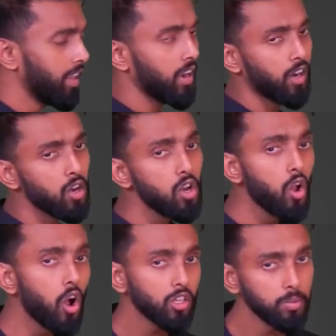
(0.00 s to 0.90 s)
there are a
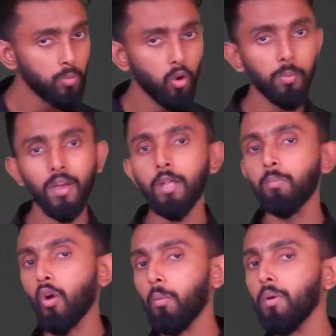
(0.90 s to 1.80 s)
lot more many
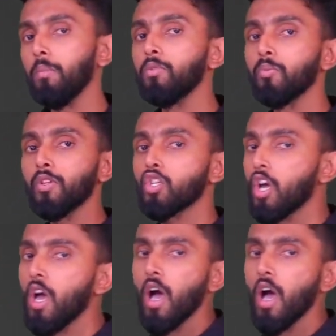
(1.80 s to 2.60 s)
problems which